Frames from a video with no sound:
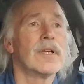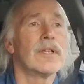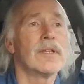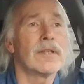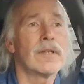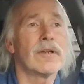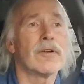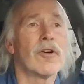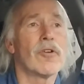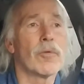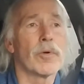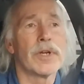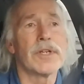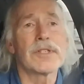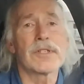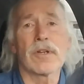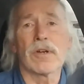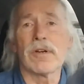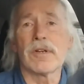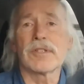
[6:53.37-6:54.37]
you know,
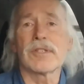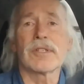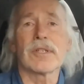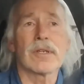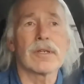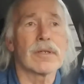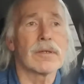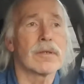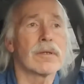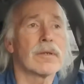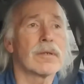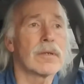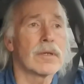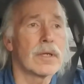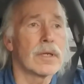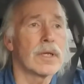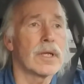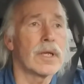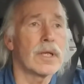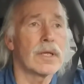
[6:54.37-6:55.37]
research and
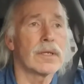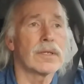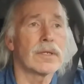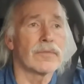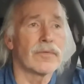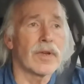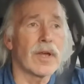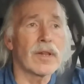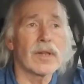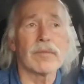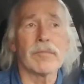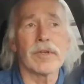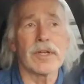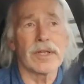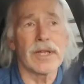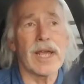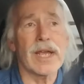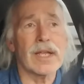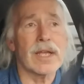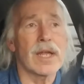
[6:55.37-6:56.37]
development
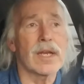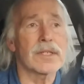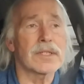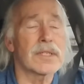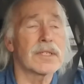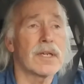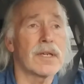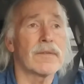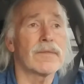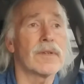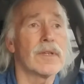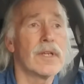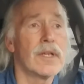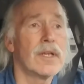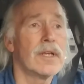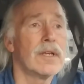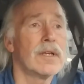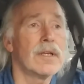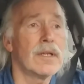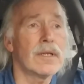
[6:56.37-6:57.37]
and that kind of stuff.
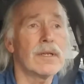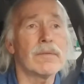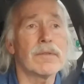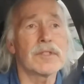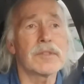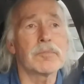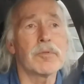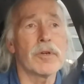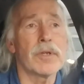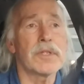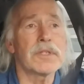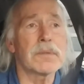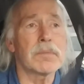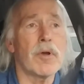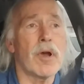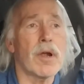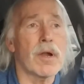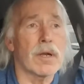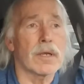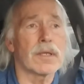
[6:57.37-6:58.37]
And it was pretty
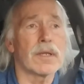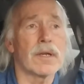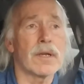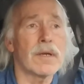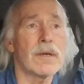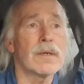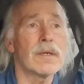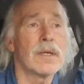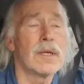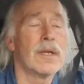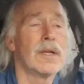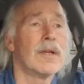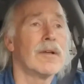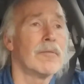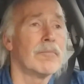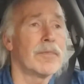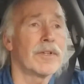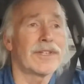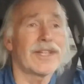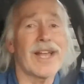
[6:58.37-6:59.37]
smart, you know.
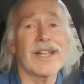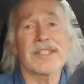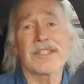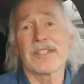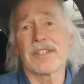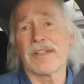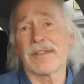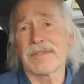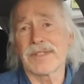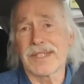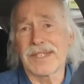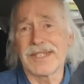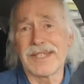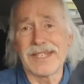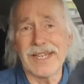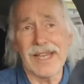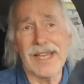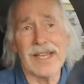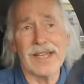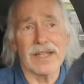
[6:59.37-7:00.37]
But that stuff's
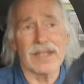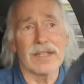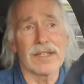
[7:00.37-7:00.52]
dead,